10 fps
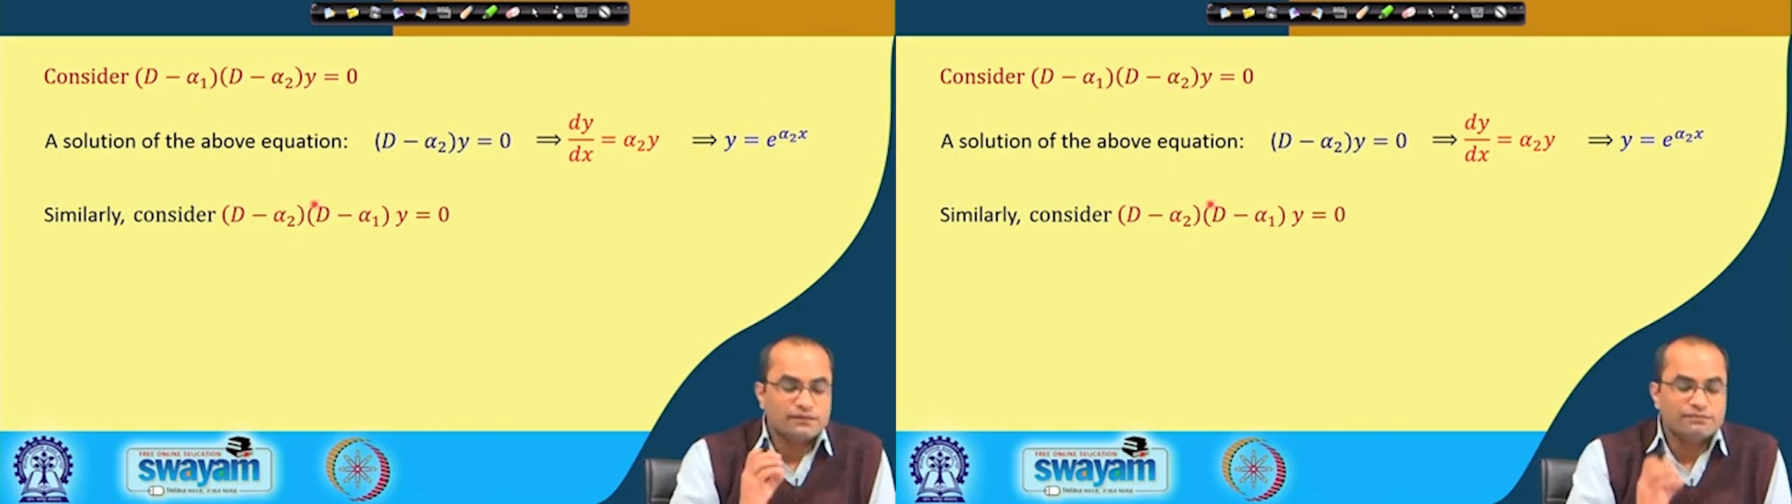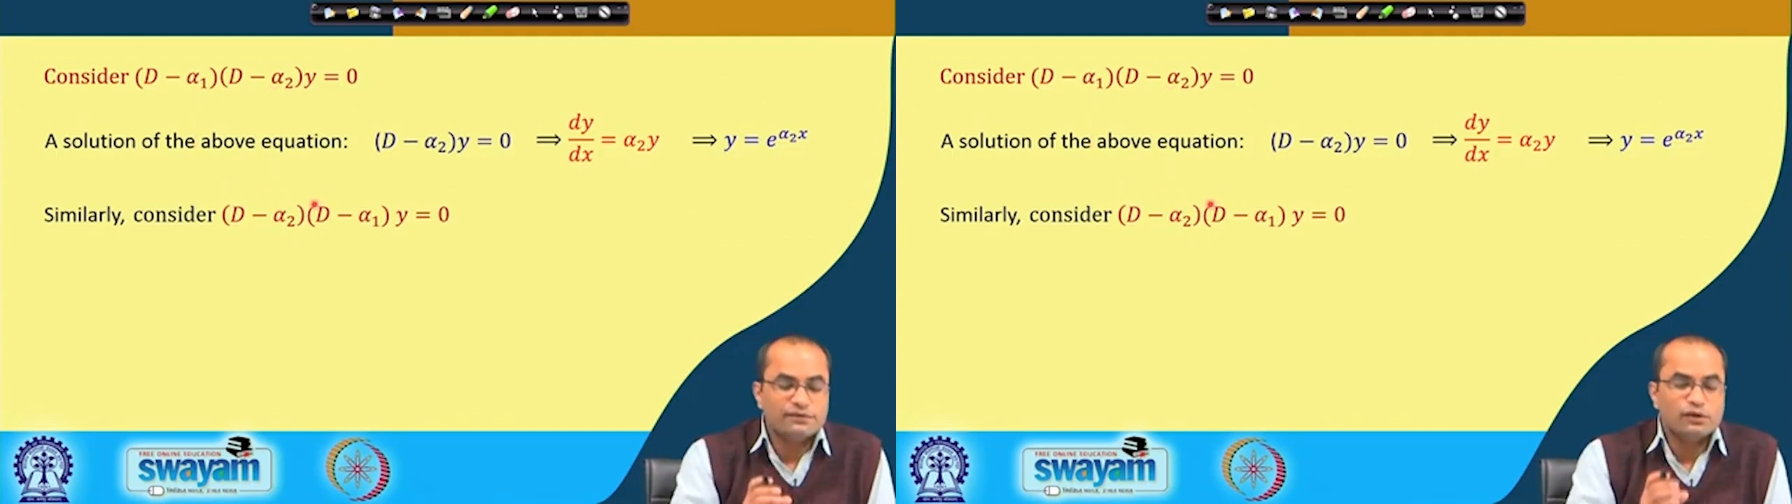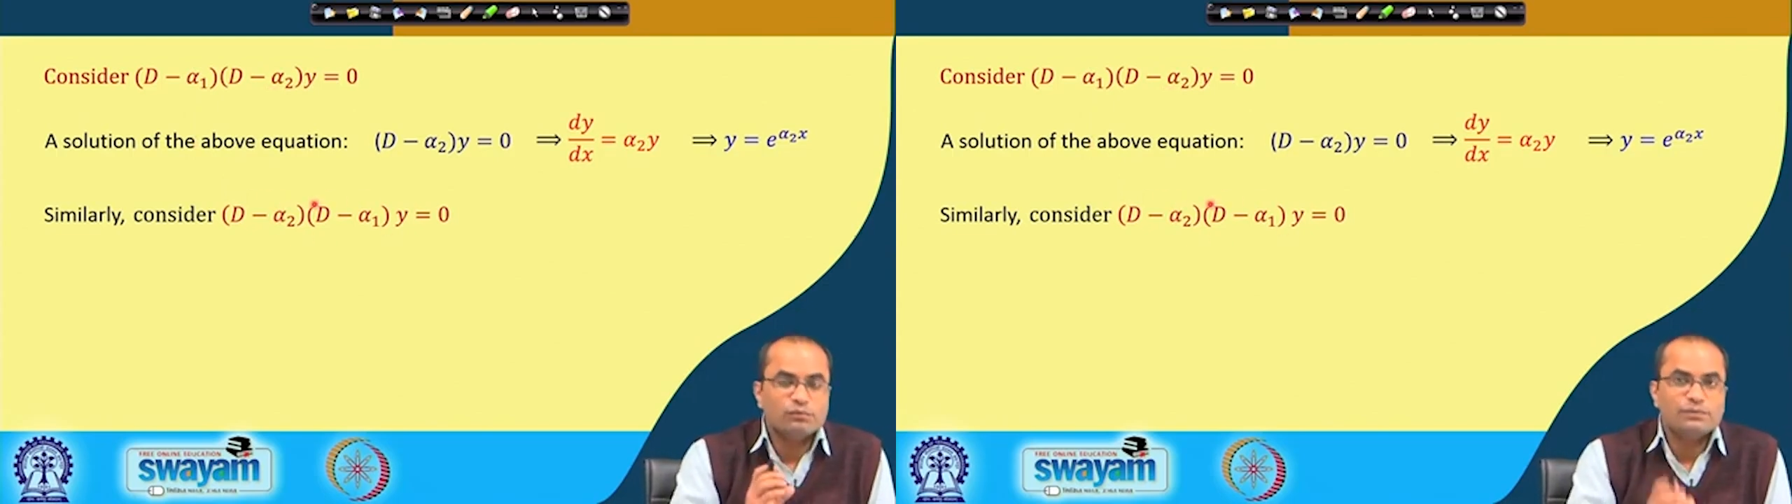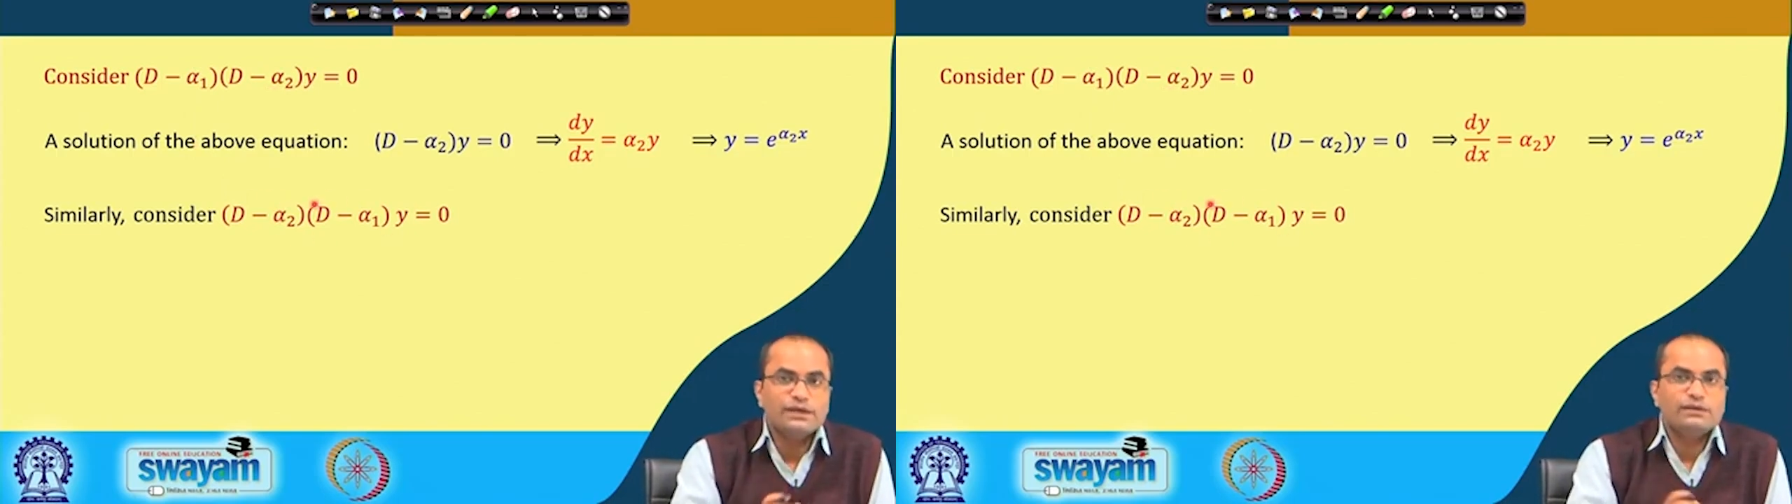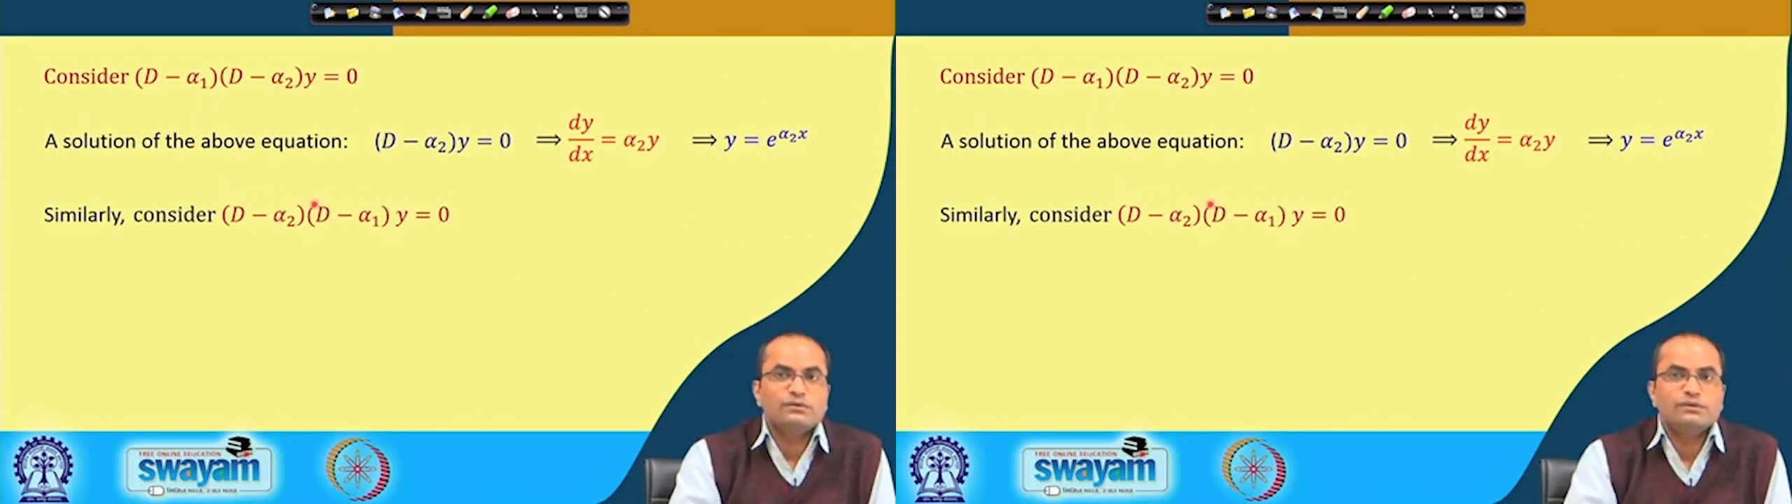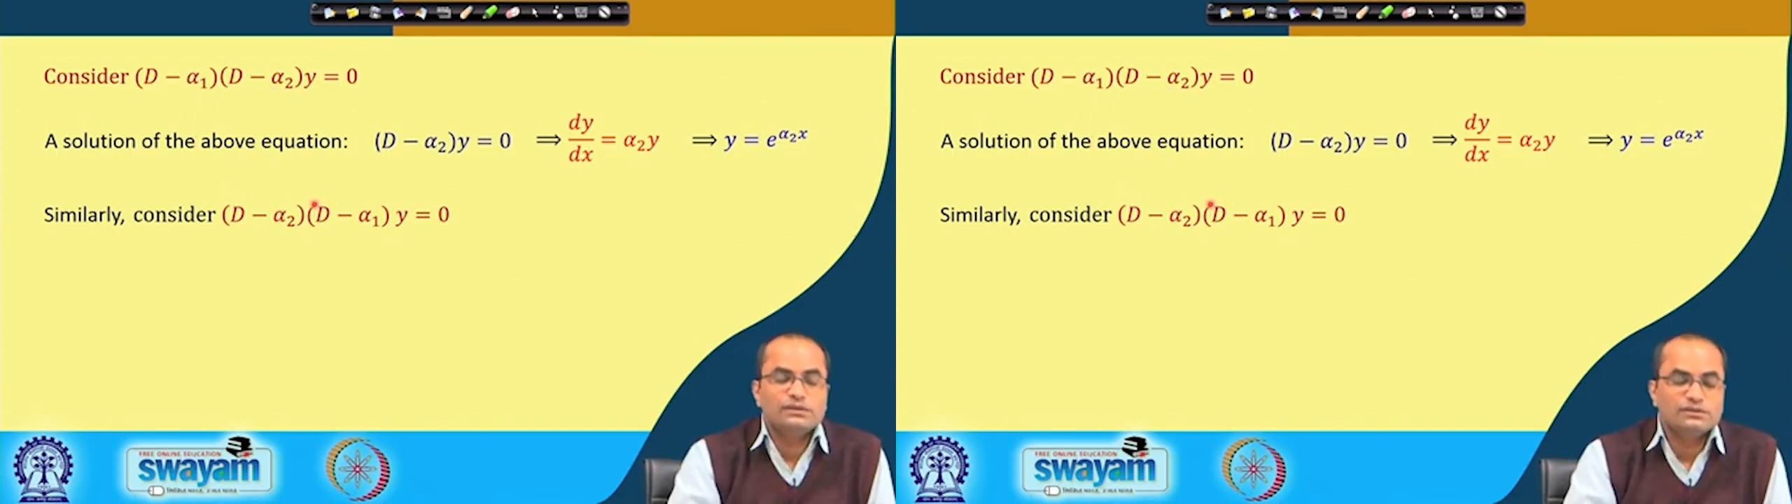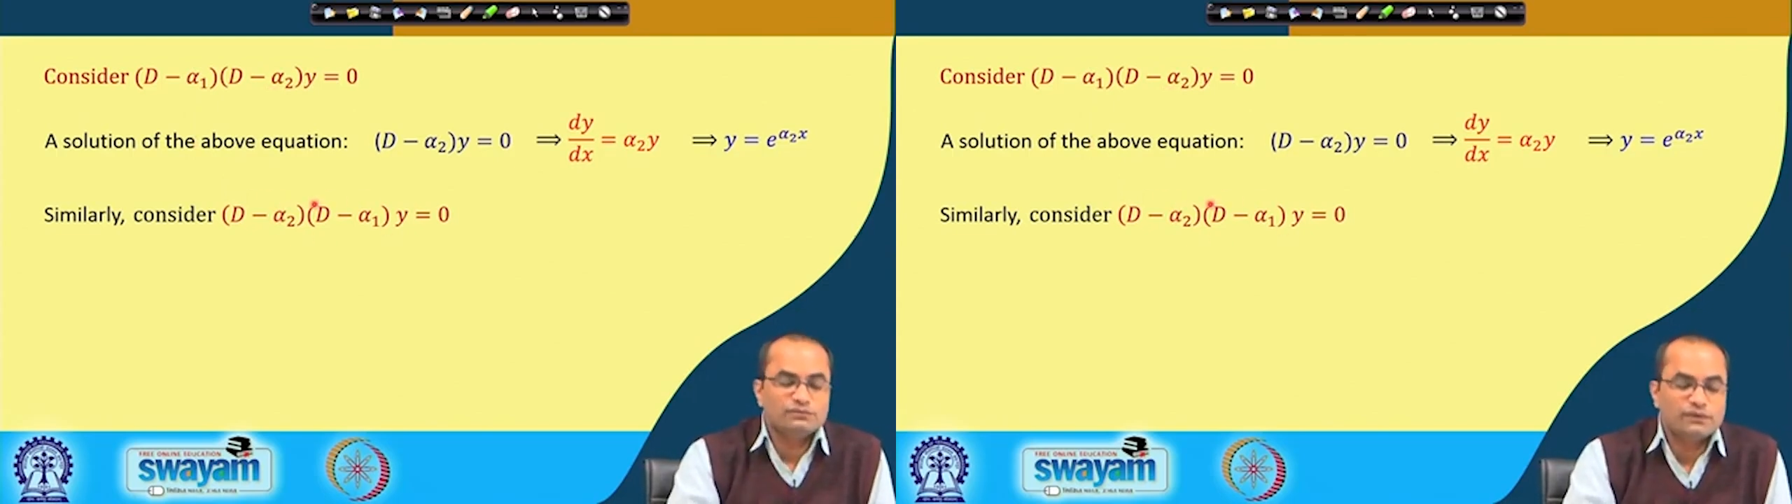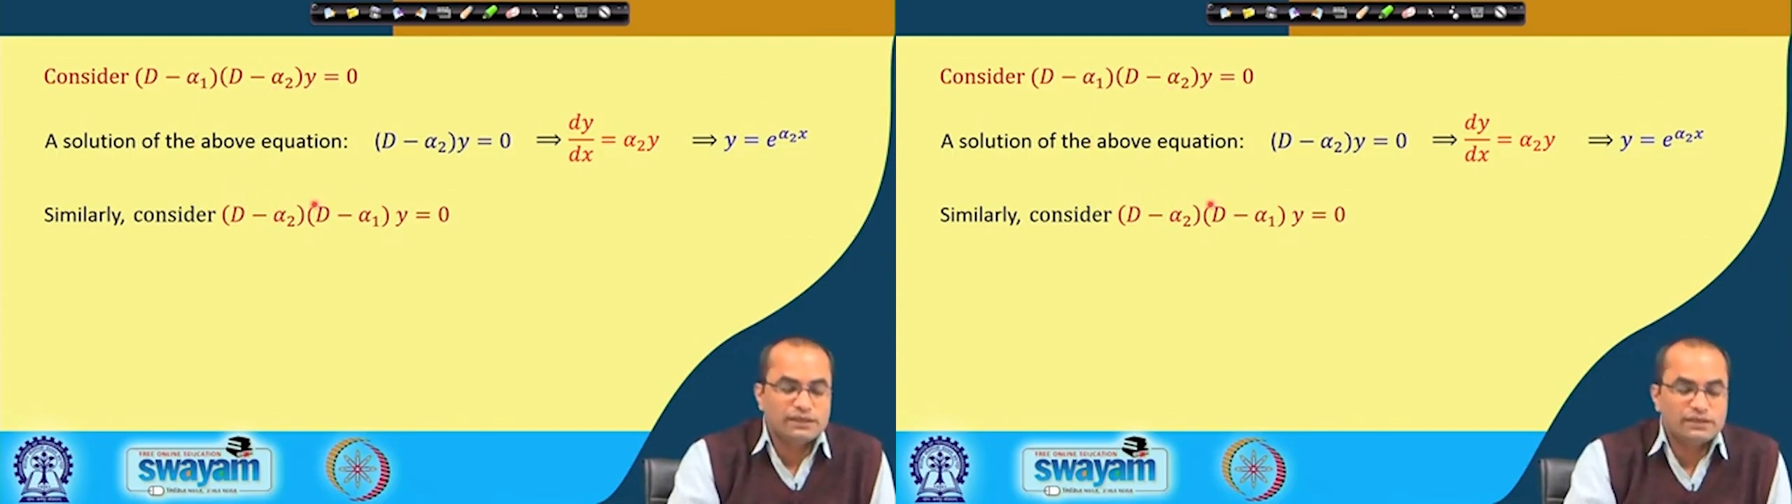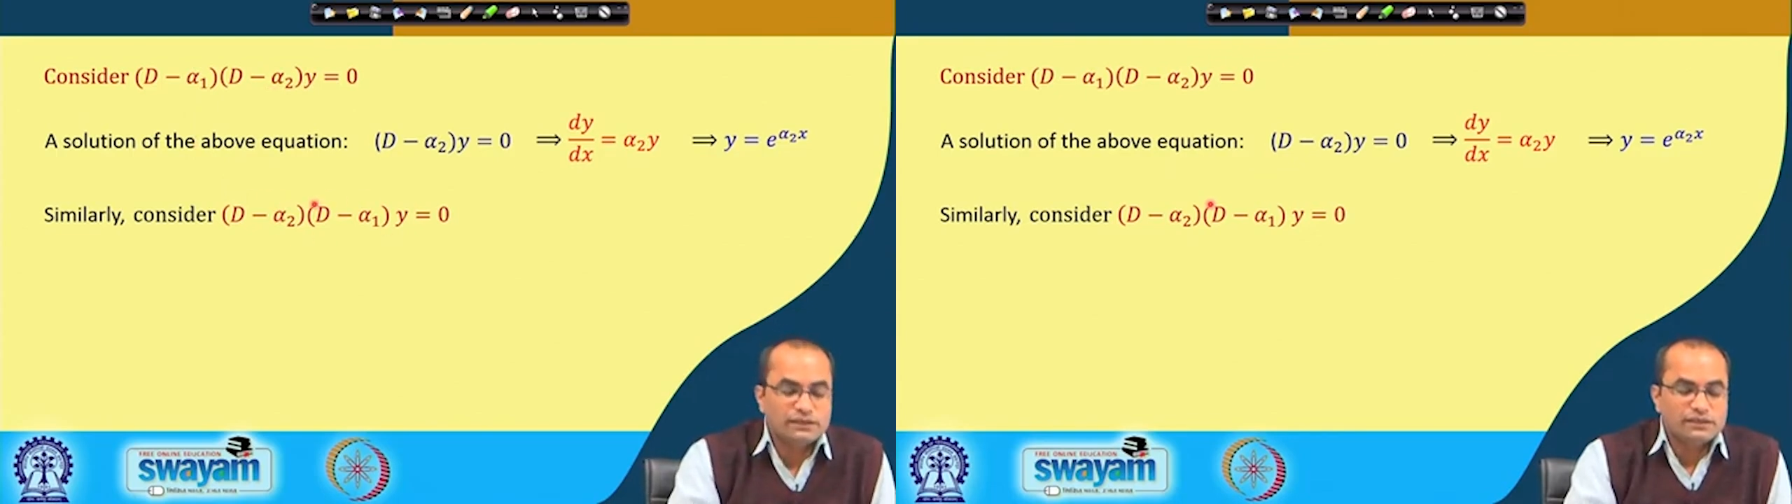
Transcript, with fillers: if we operate on this y